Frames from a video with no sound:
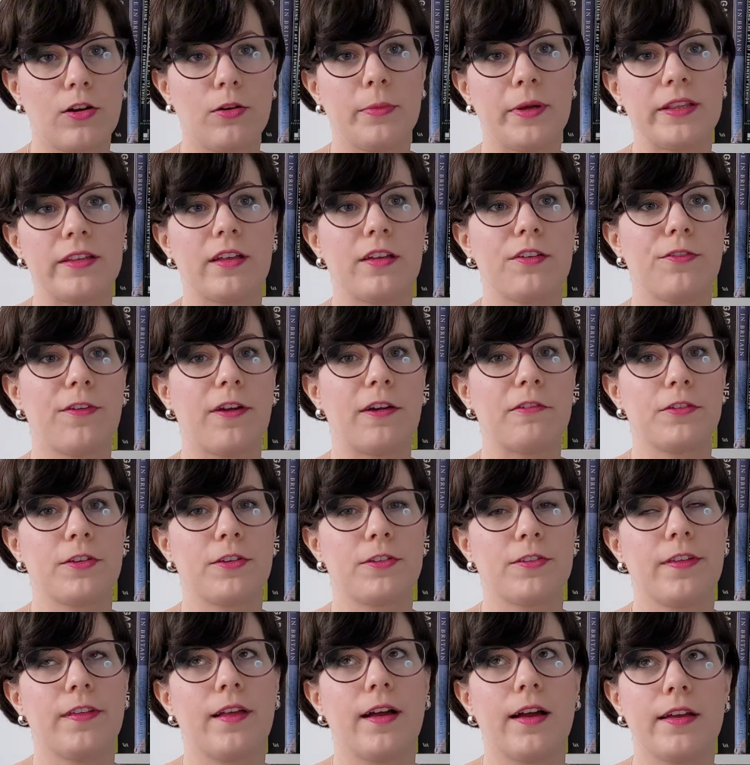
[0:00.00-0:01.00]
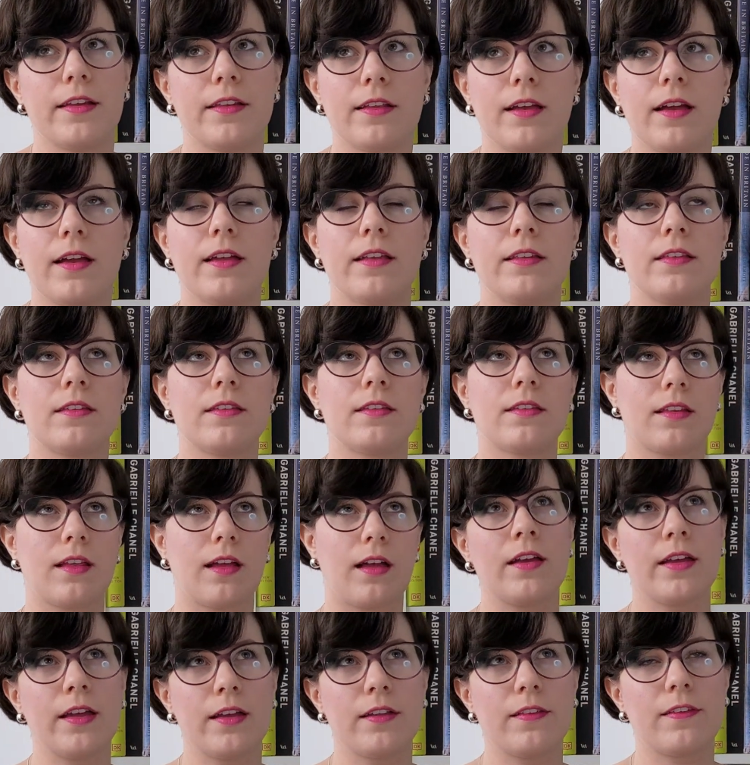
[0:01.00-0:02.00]
comment I found online, and
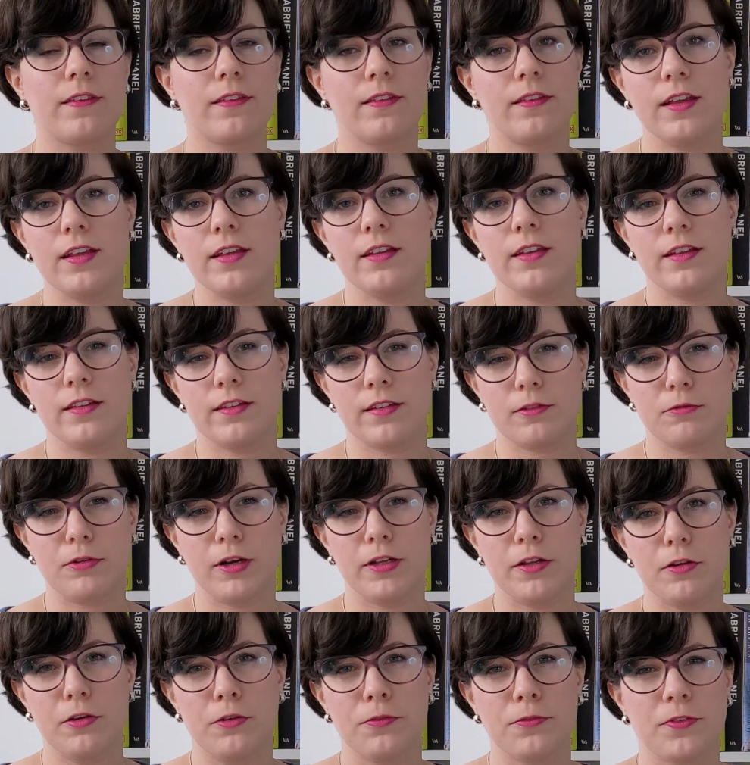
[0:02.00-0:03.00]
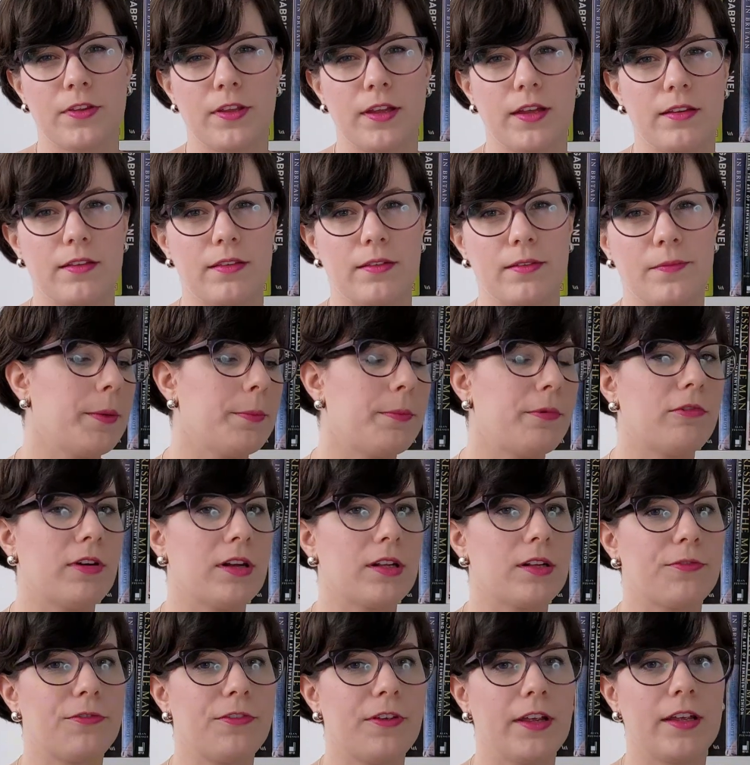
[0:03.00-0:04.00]
I had seen it quite often, people
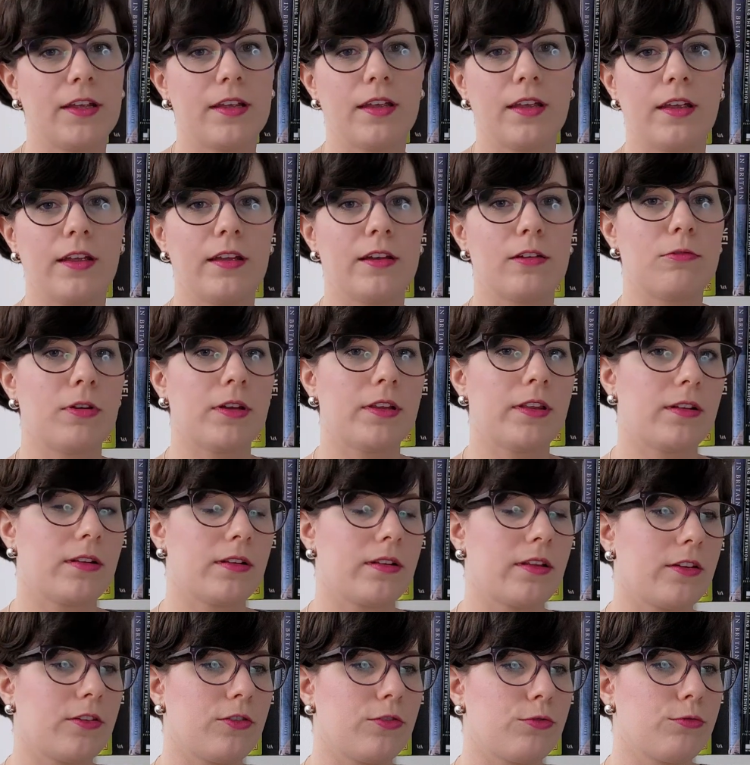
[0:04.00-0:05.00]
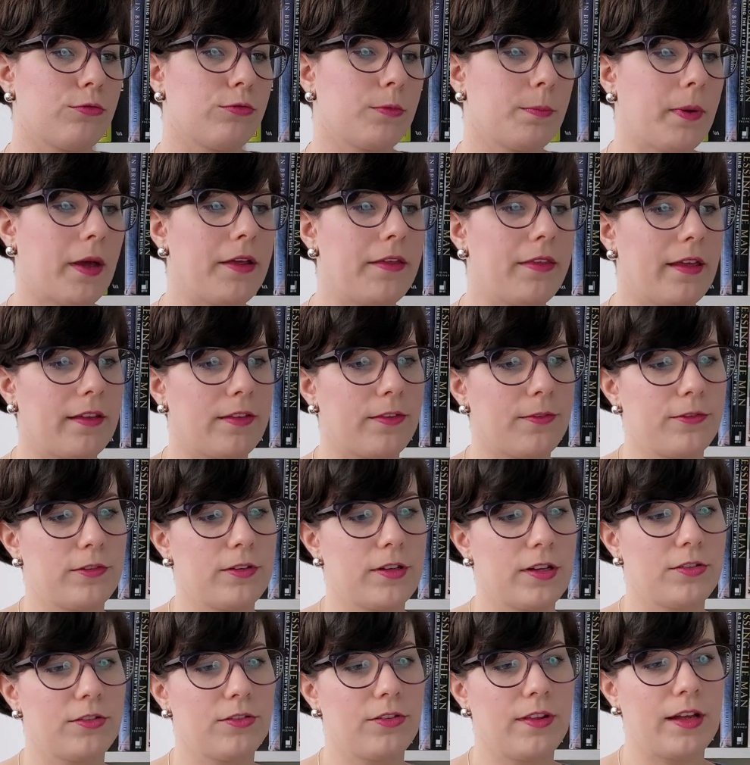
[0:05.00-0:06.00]
are thinking whether they should pay less for
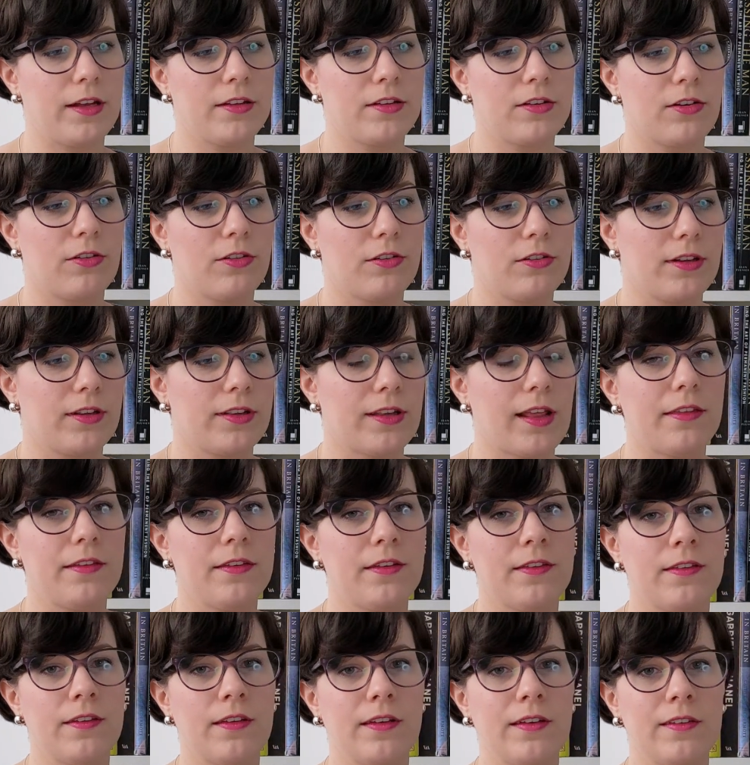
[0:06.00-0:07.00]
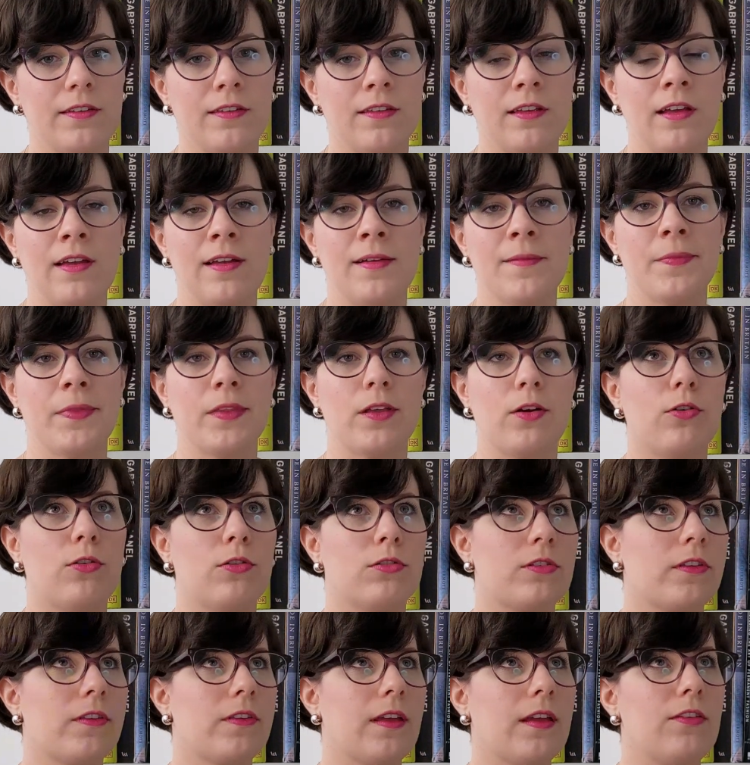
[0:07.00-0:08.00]
an online color analysis
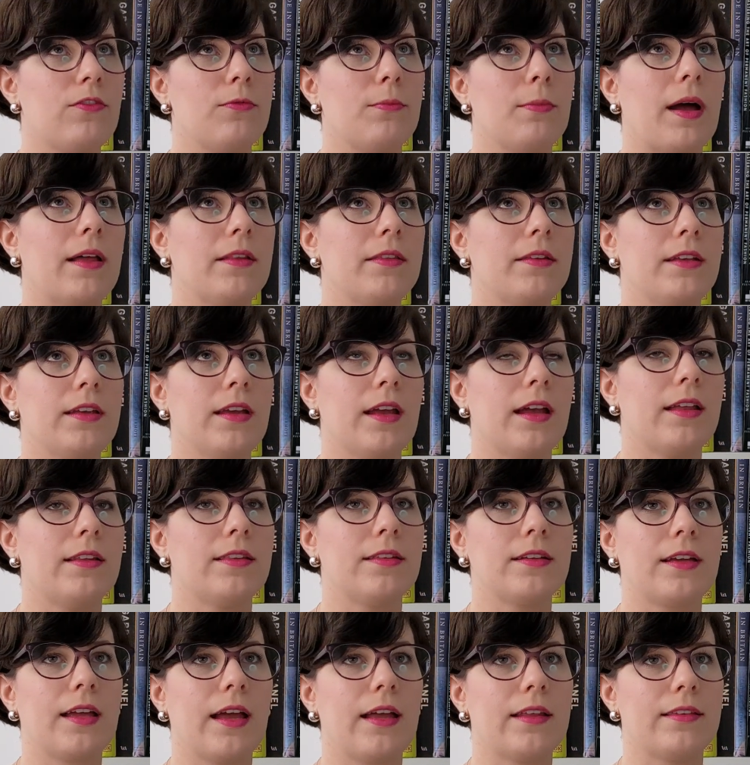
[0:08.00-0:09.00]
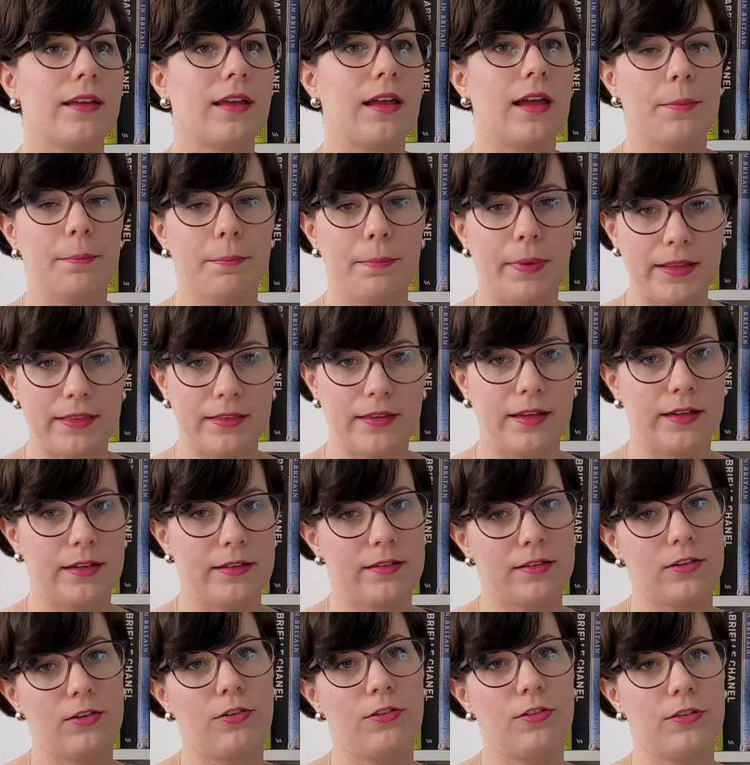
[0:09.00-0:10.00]
or save money and get a
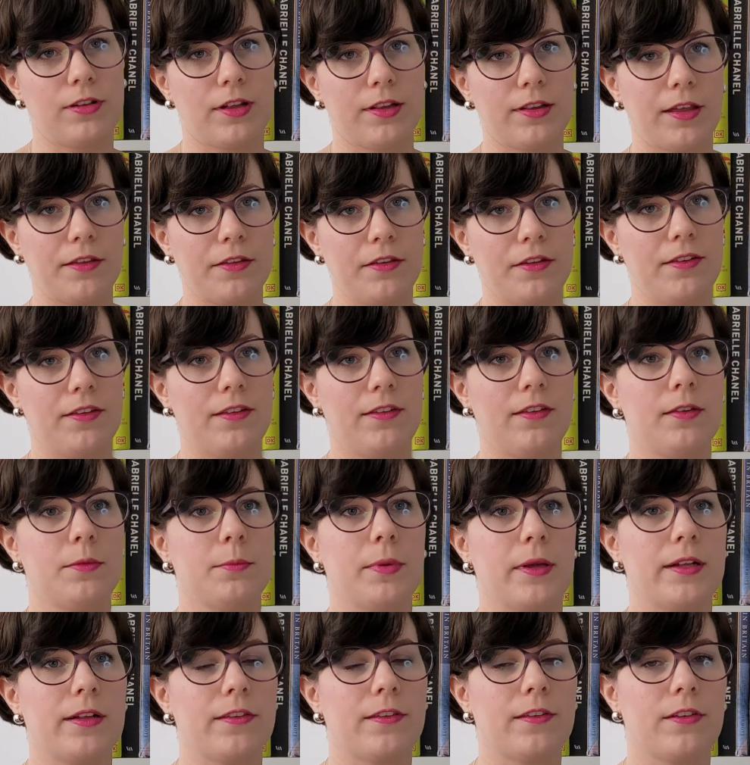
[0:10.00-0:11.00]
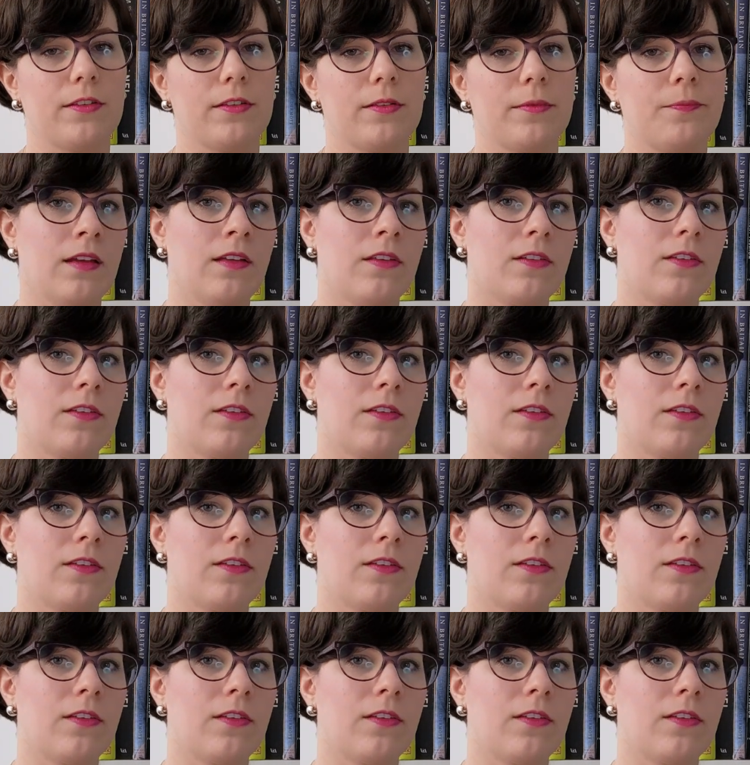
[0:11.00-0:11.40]
better color analysis in person.